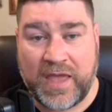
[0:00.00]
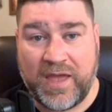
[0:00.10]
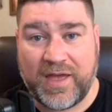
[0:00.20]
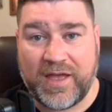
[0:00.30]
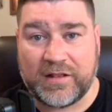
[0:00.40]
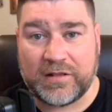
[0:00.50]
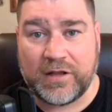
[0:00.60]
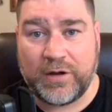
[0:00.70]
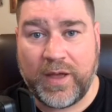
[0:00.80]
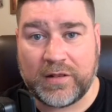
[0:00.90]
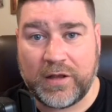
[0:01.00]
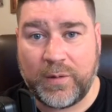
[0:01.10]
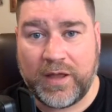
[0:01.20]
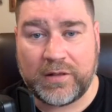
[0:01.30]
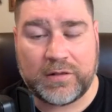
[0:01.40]
Hello, hello,
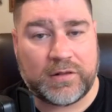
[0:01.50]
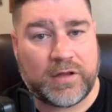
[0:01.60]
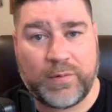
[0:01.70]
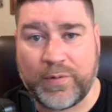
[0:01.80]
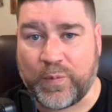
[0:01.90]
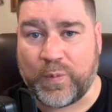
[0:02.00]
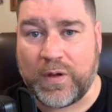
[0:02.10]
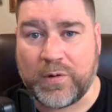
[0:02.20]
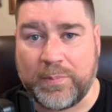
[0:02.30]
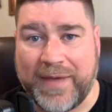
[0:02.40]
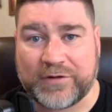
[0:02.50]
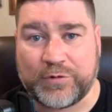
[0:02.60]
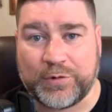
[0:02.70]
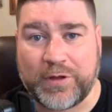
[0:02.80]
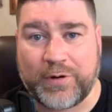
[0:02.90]
hello, and welcome back to
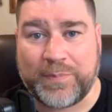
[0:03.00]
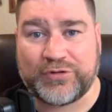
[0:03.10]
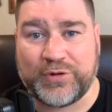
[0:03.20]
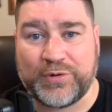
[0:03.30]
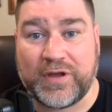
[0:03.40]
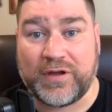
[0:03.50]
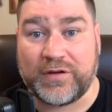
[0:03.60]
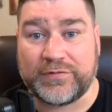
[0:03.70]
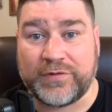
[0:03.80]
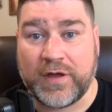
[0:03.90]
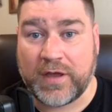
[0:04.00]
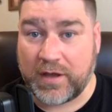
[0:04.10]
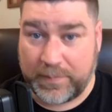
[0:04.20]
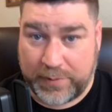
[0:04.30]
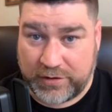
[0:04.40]
another episode of
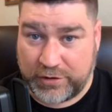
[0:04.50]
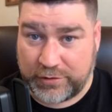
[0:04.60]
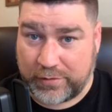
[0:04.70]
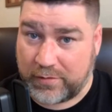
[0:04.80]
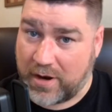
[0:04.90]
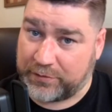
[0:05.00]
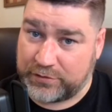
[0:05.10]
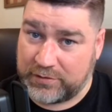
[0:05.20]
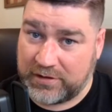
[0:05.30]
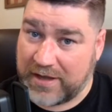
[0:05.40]
Opinion or Opportunity.